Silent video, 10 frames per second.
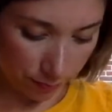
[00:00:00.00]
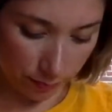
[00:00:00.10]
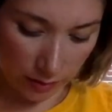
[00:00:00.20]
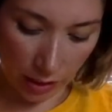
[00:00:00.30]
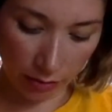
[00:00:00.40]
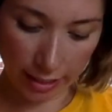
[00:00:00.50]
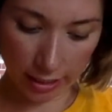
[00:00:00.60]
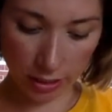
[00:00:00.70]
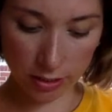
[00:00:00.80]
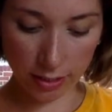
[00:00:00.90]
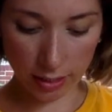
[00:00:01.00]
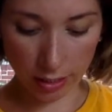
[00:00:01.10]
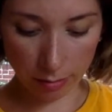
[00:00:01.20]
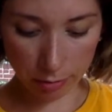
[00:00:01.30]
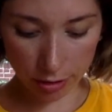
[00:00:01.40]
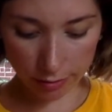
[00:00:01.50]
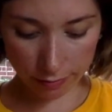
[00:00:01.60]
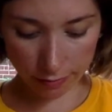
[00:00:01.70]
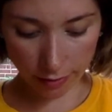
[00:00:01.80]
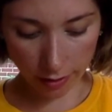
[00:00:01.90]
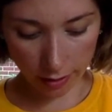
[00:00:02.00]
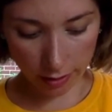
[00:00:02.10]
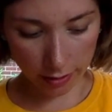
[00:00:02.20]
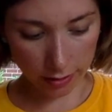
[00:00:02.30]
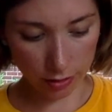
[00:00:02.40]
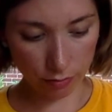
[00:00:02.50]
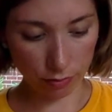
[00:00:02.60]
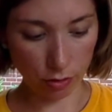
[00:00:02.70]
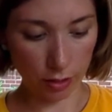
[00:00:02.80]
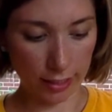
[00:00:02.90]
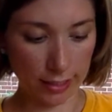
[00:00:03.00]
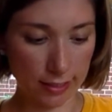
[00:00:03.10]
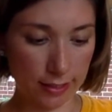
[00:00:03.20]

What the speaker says: All right, it looks like a lot more of the Tivolis.